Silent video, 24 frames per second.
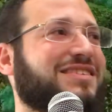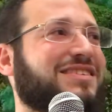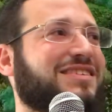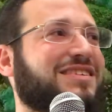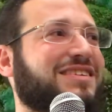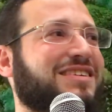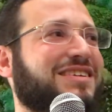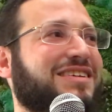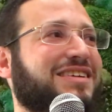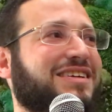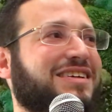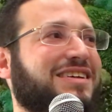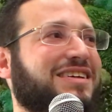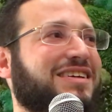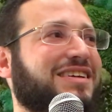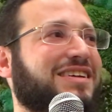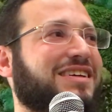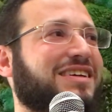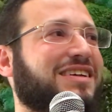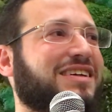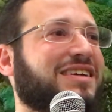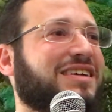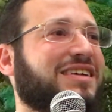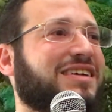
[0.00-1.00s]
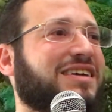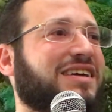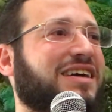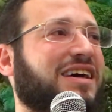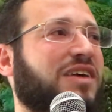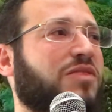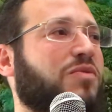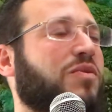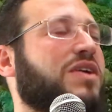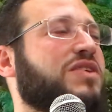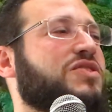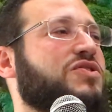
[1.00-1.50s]
he says,
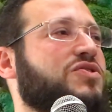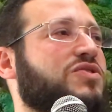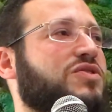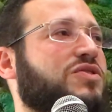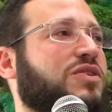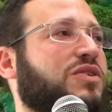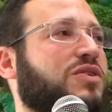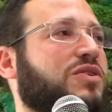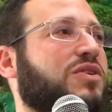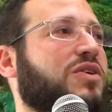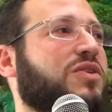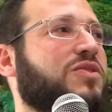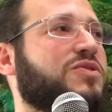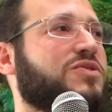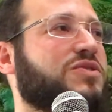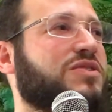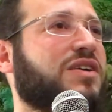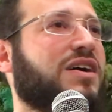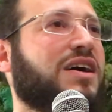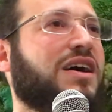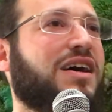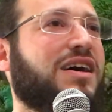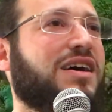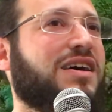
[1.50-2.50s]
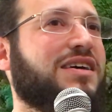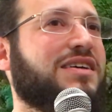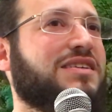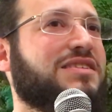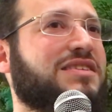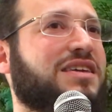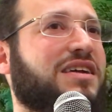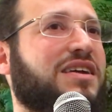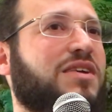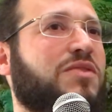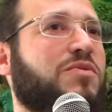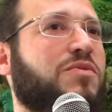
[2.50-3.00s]
listen, I
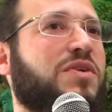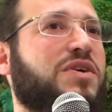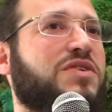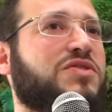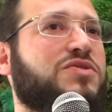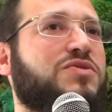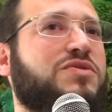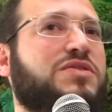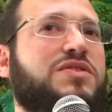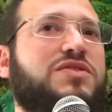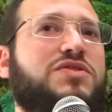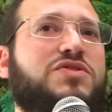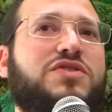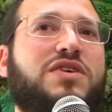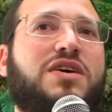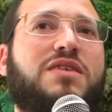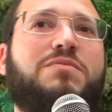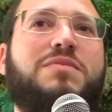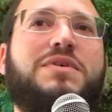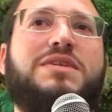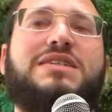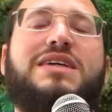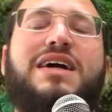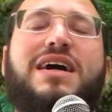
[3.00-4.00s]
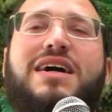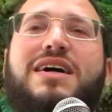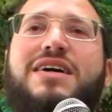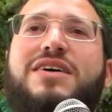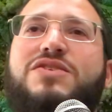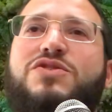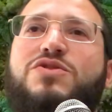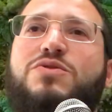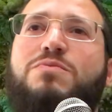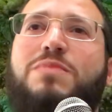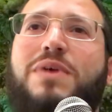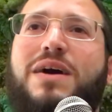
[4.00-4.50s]
want you to close your eyes
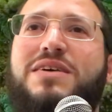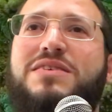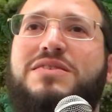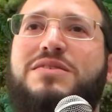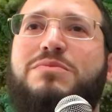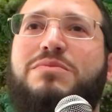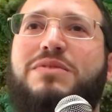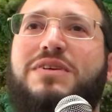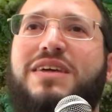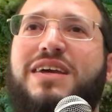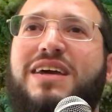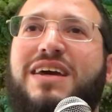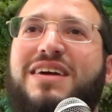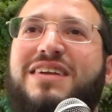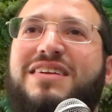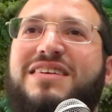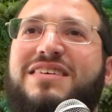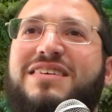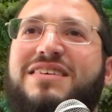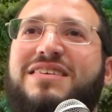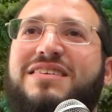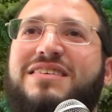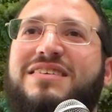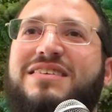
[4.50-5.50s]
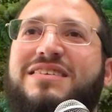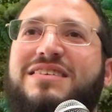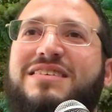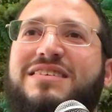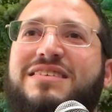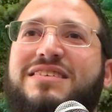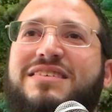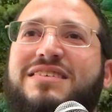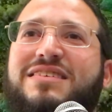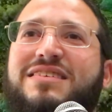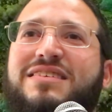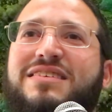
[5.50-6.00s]
and I want you to jump as high
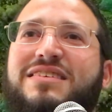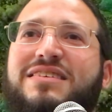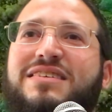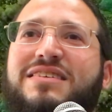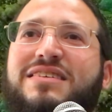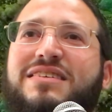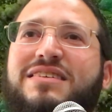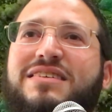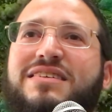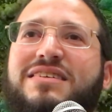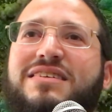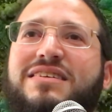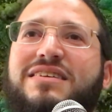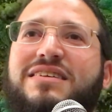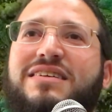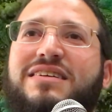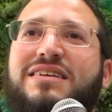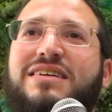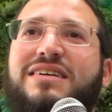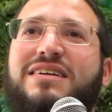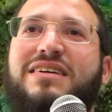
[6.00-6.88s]
as you possibly can.